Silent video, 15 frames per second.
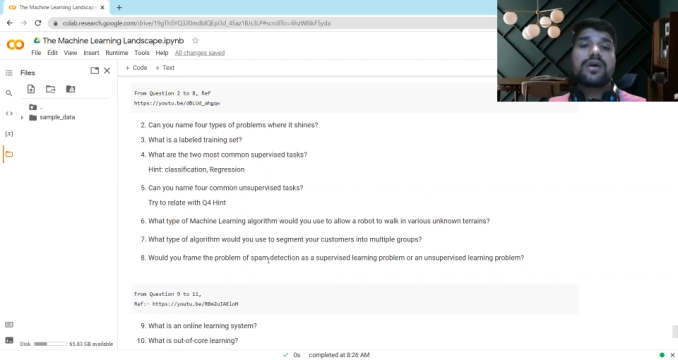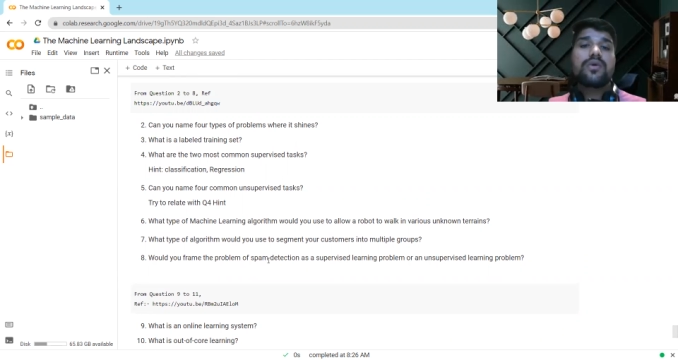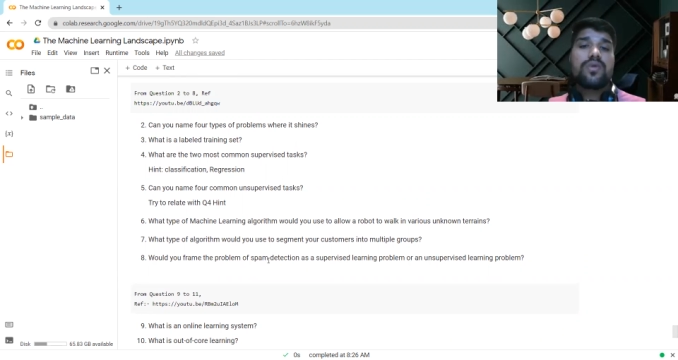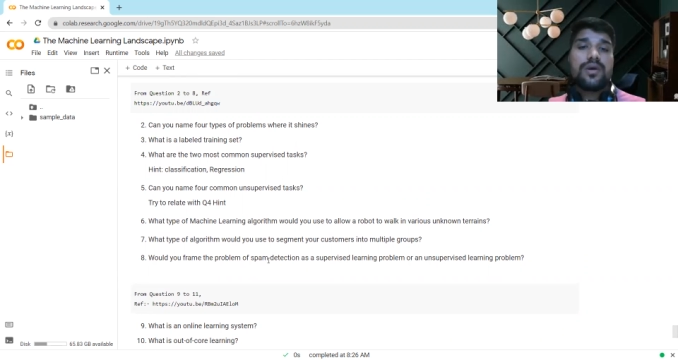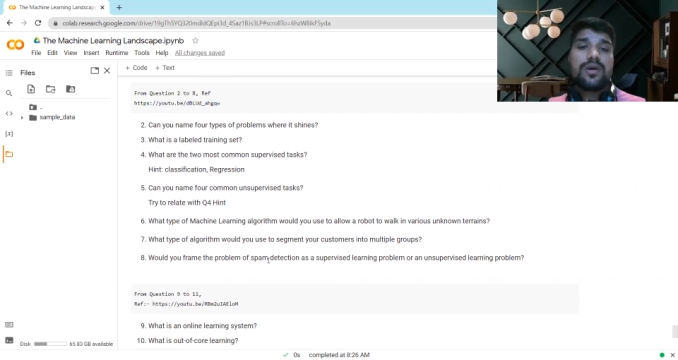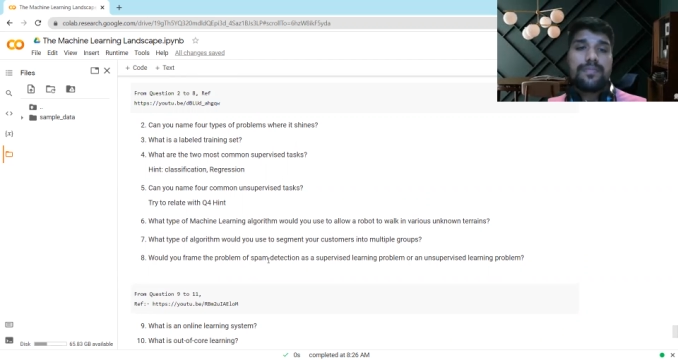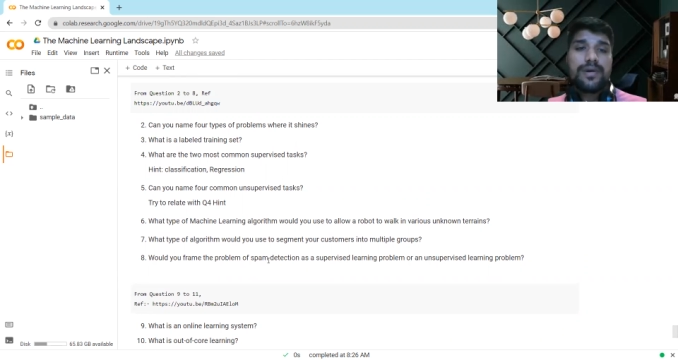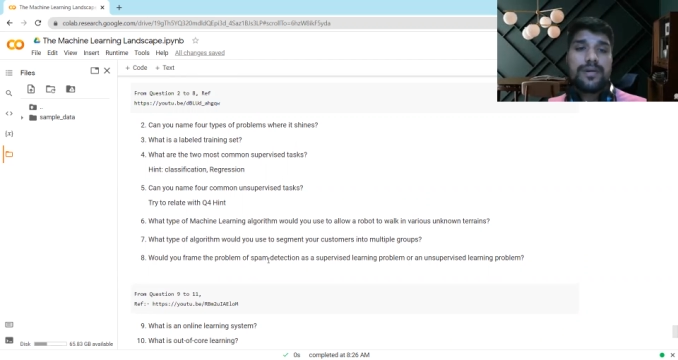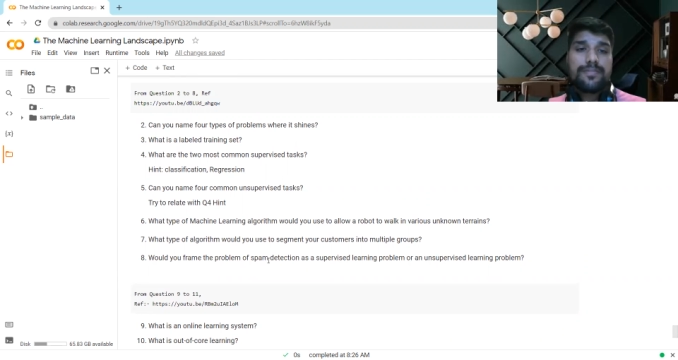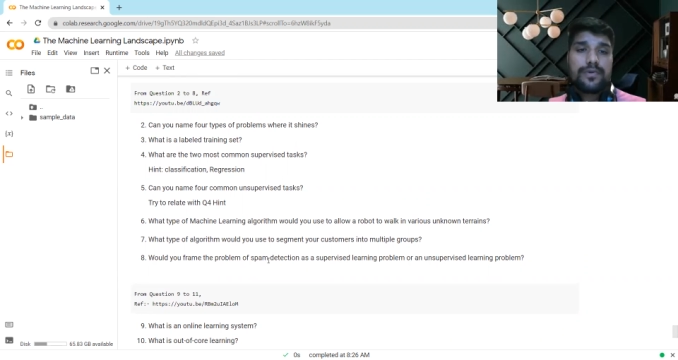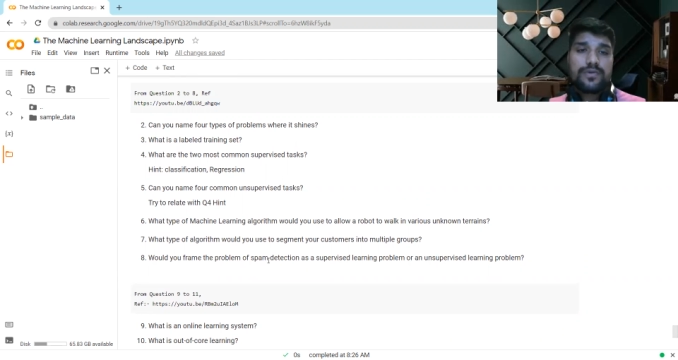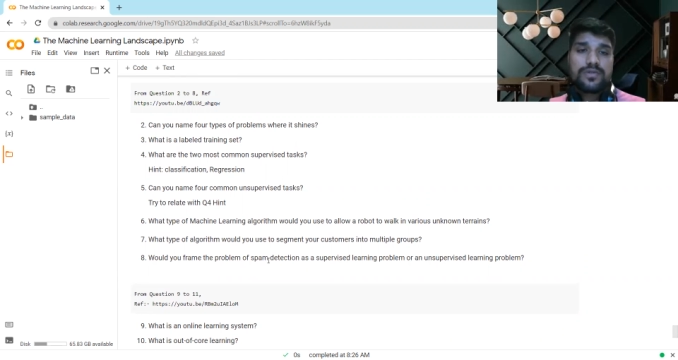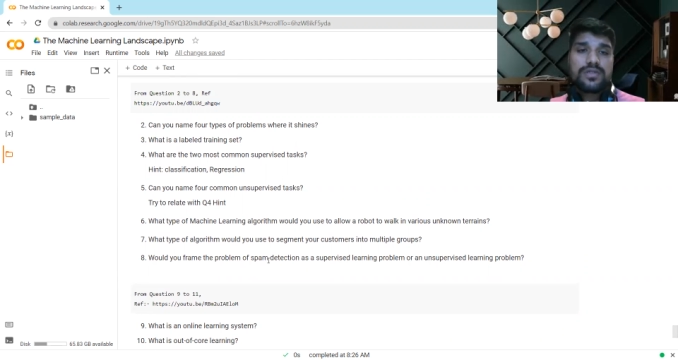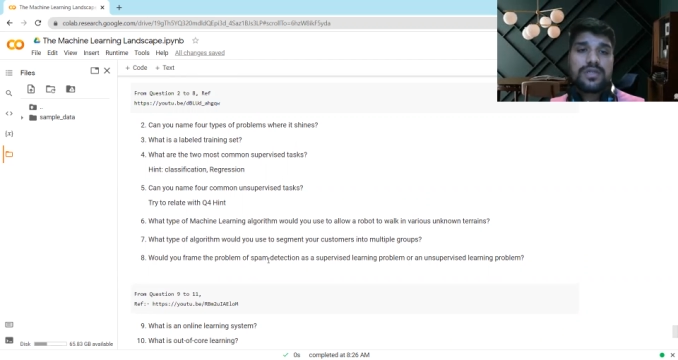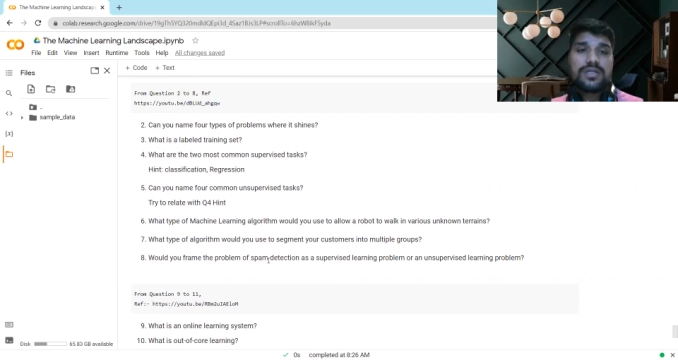development
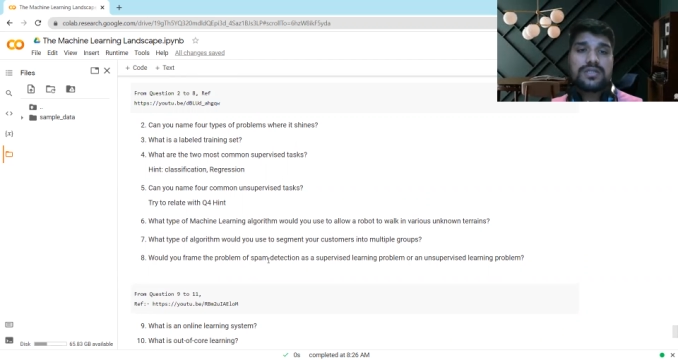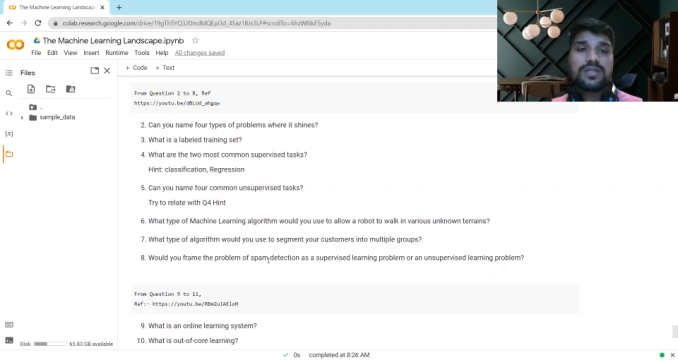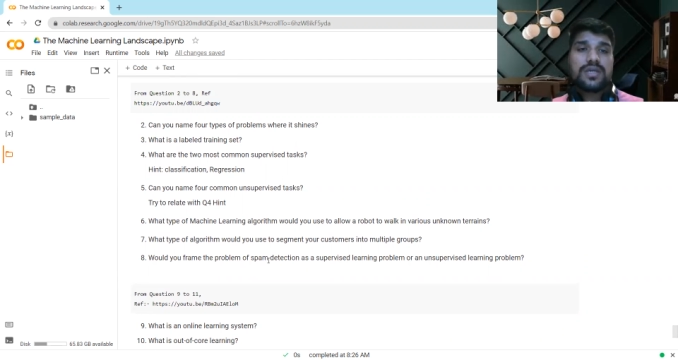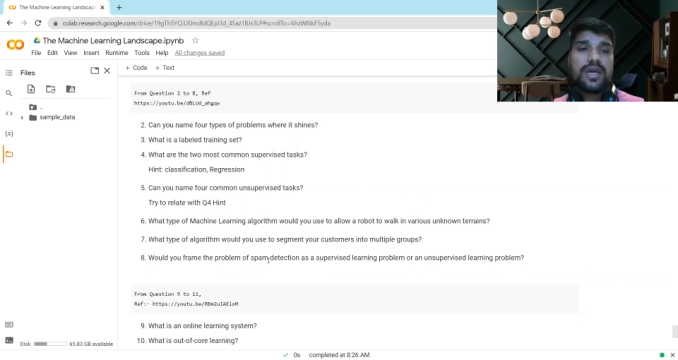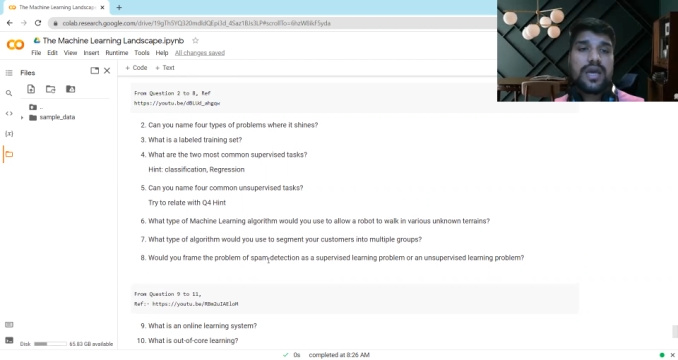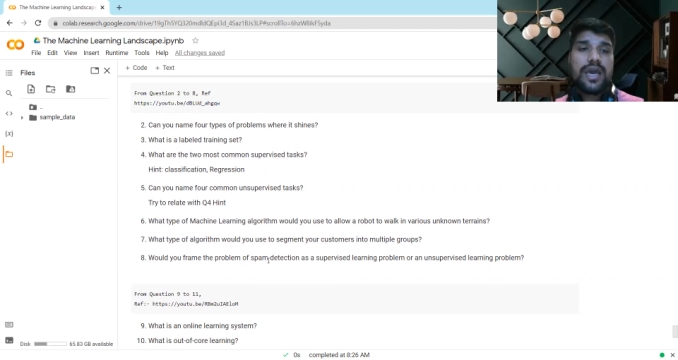process